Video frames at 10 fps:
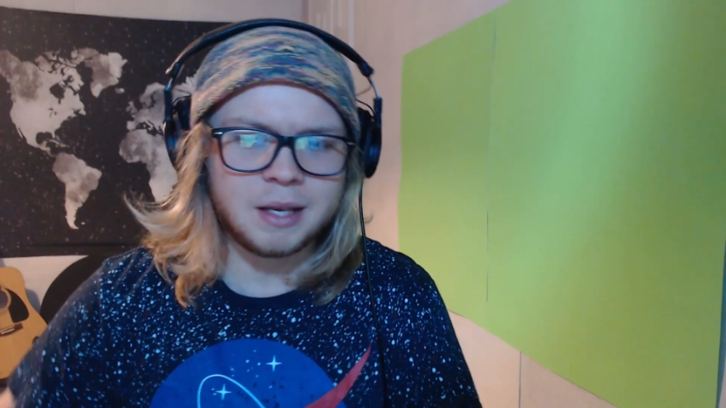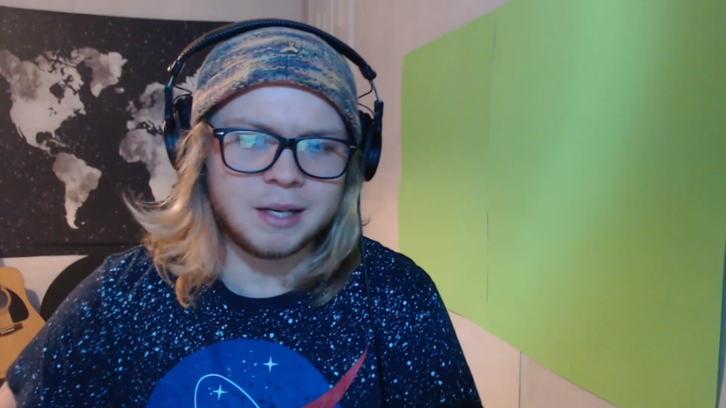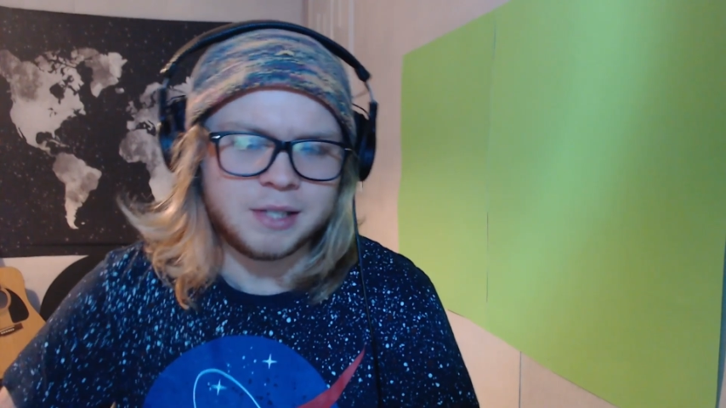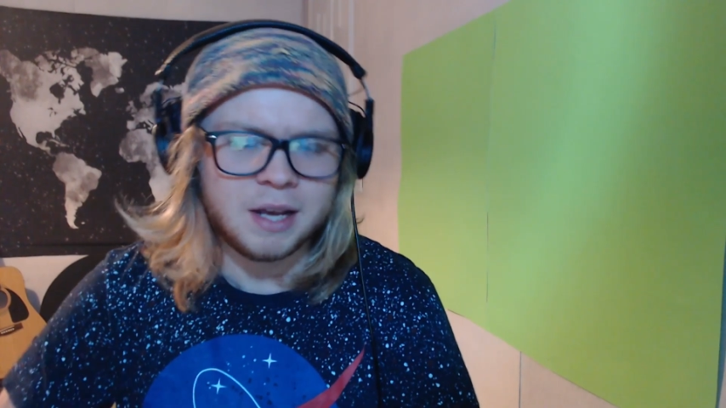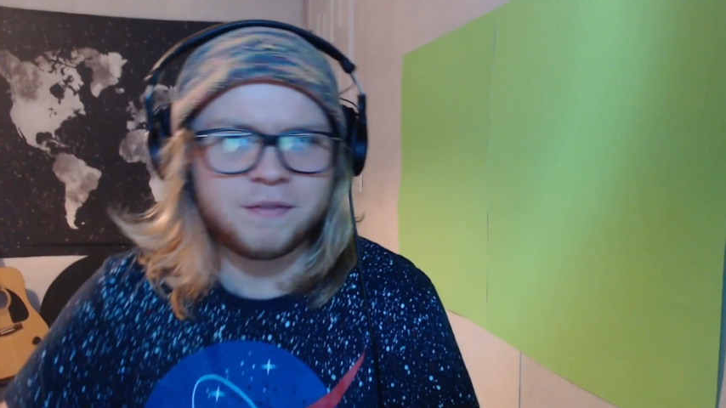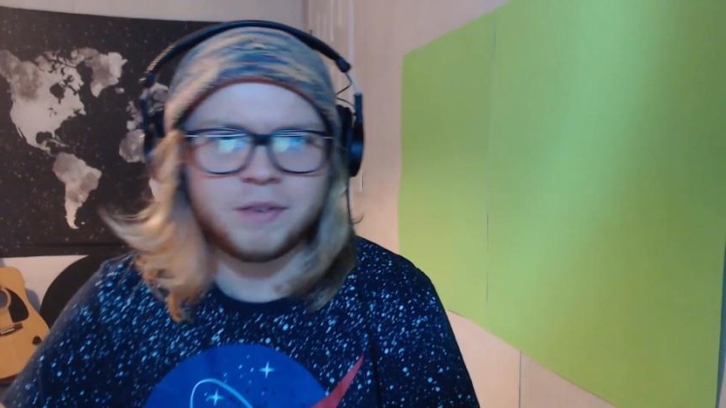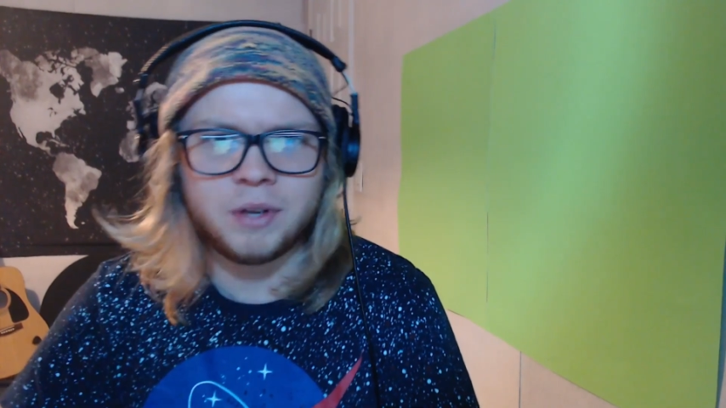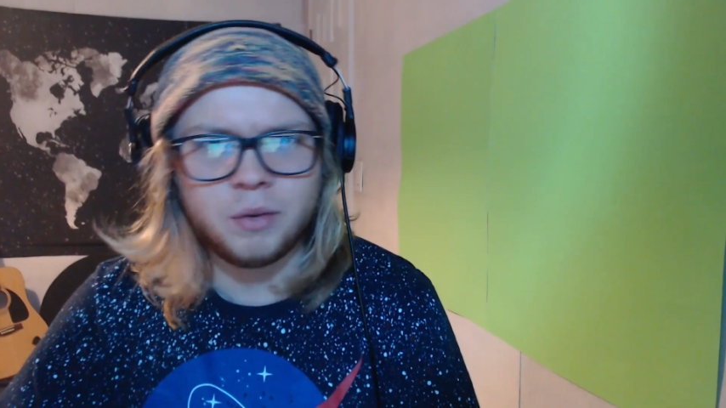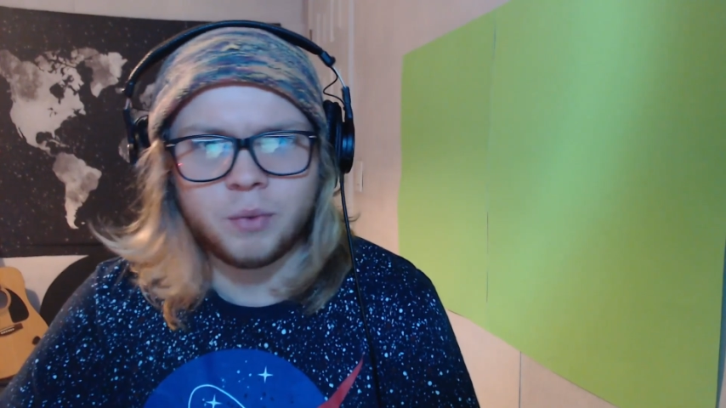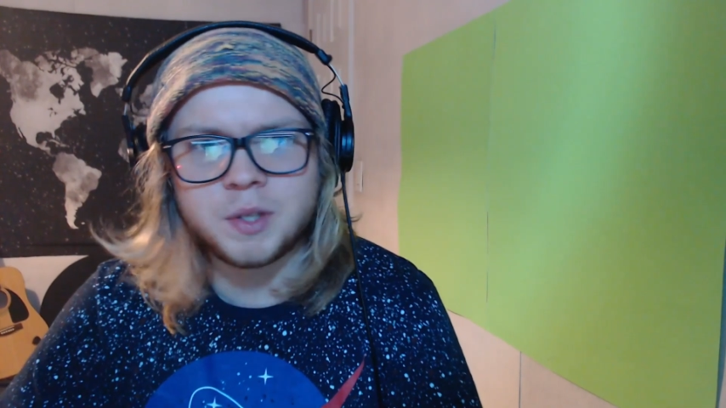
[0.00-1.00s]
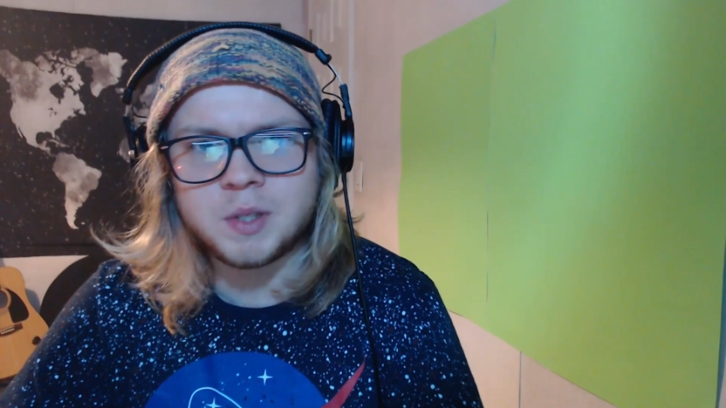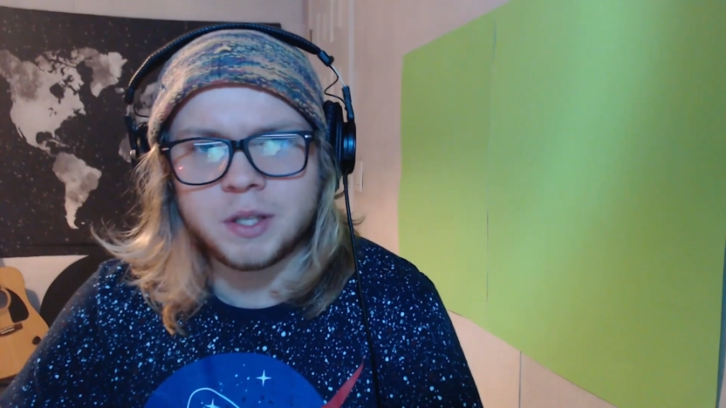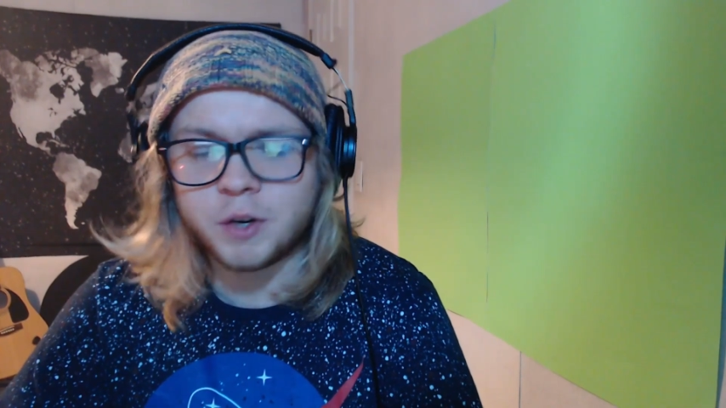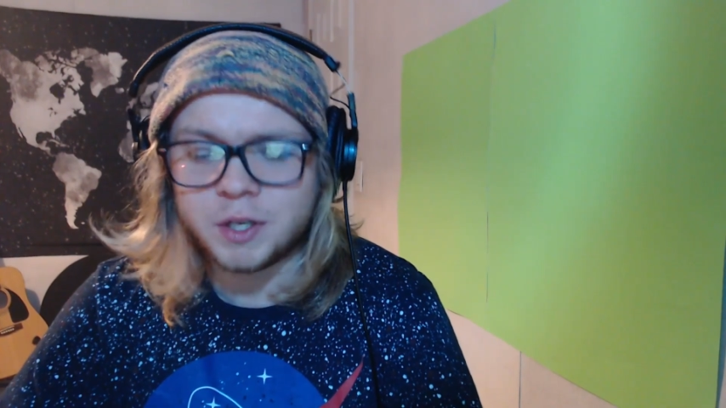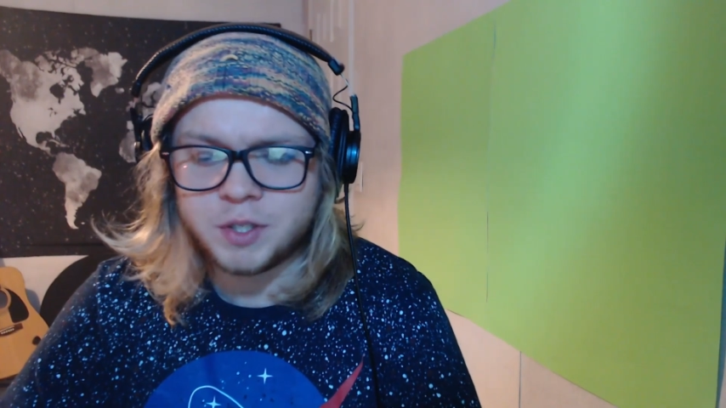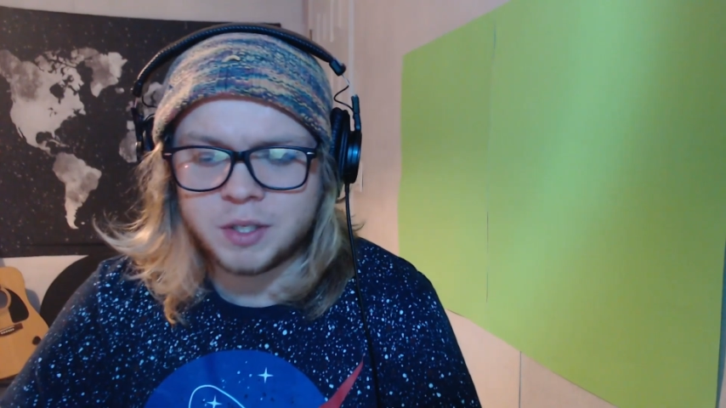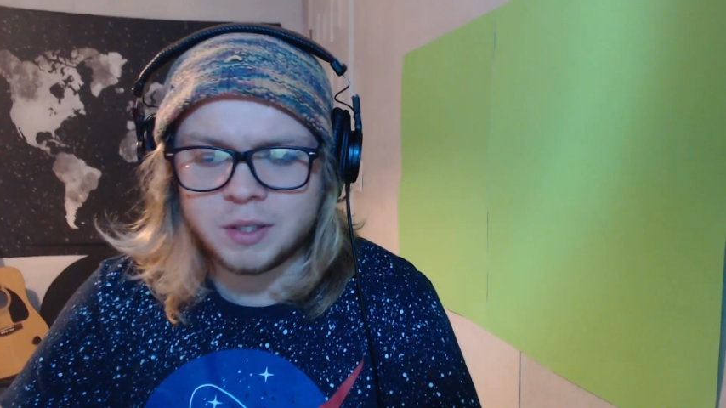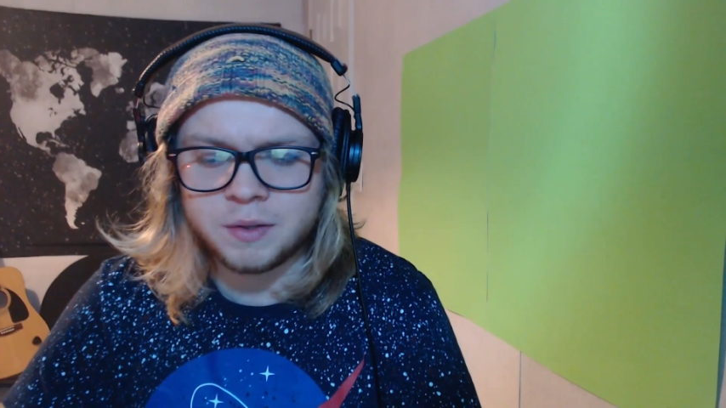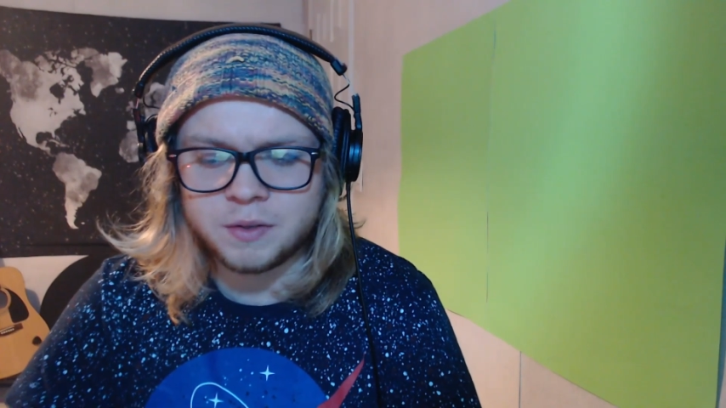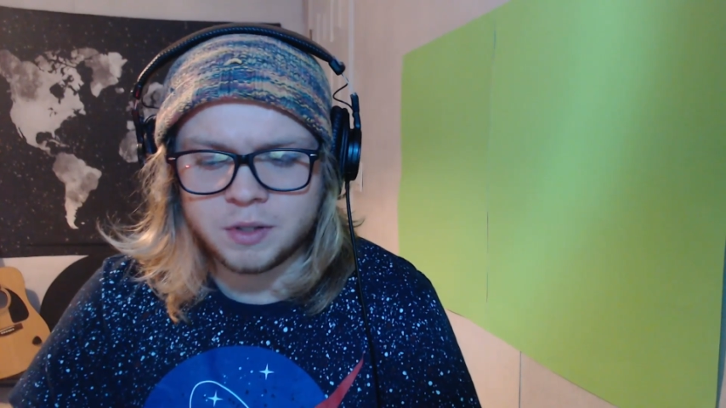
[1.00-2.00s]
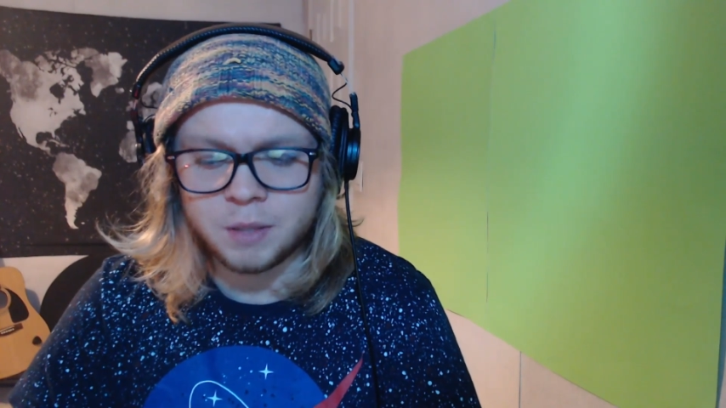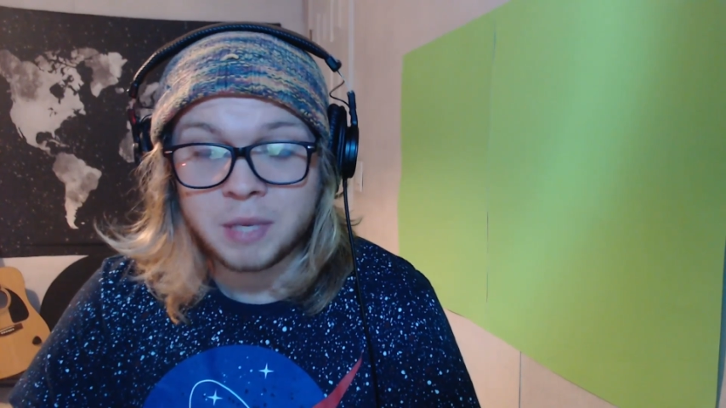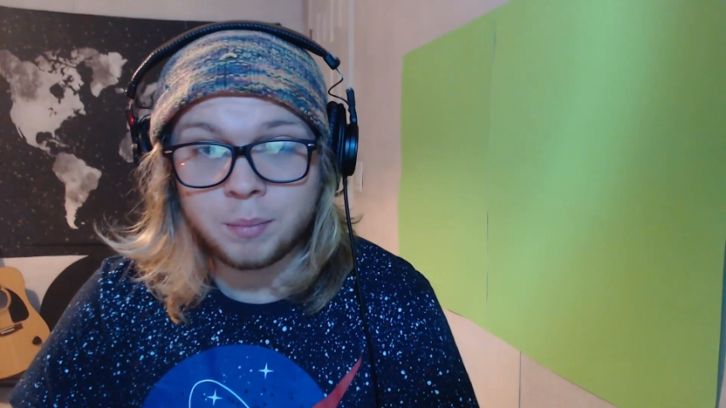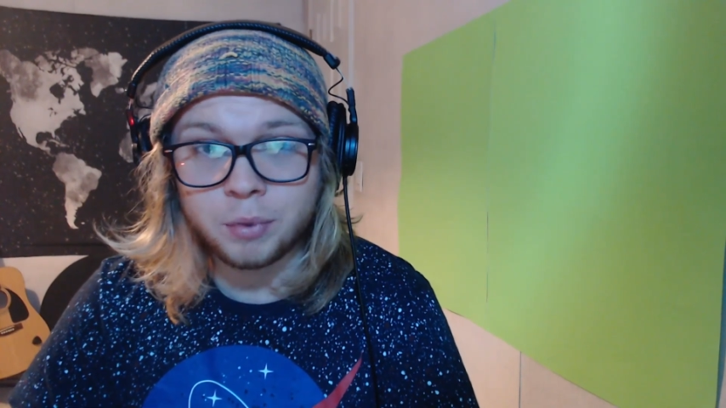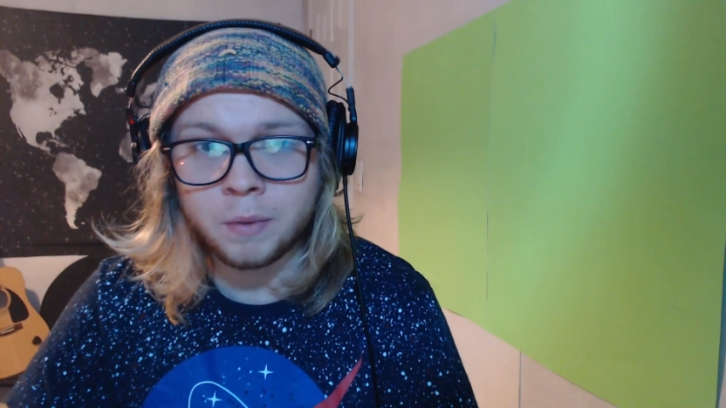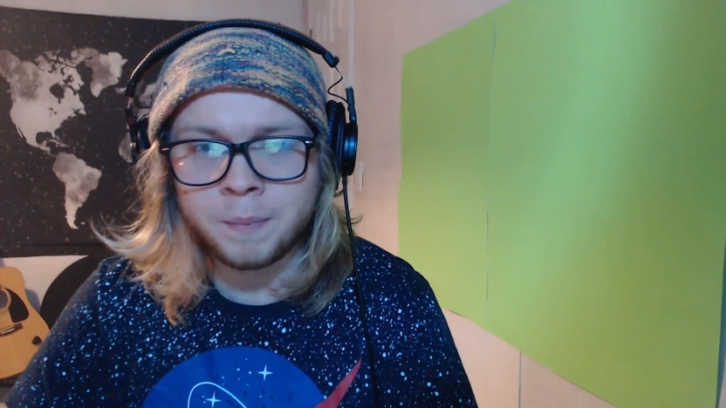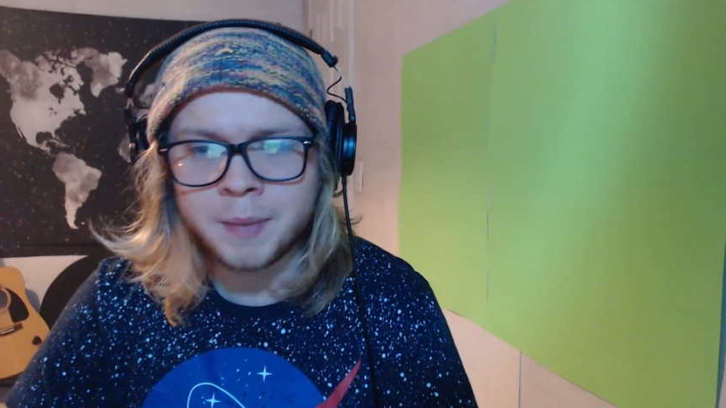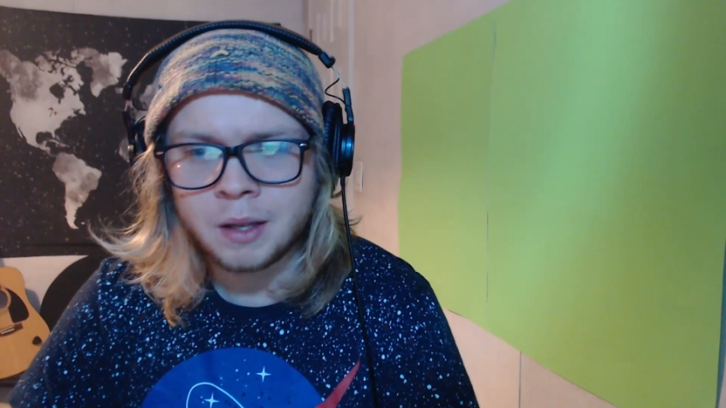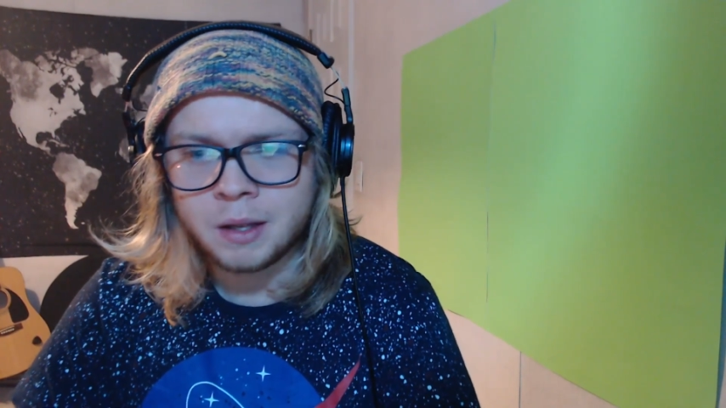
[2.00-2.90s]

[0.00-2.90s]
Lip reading: it definitely wasn't the Christians, the people.